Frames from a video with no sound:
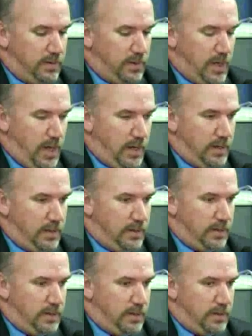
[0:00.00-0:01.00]
I
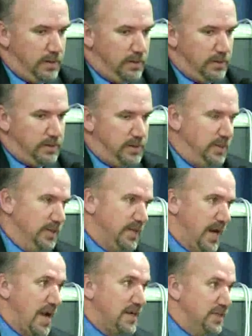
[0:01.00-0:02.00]

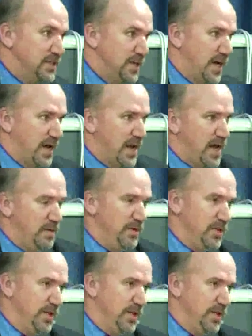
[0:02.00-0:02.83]
didn't see eye to eye with,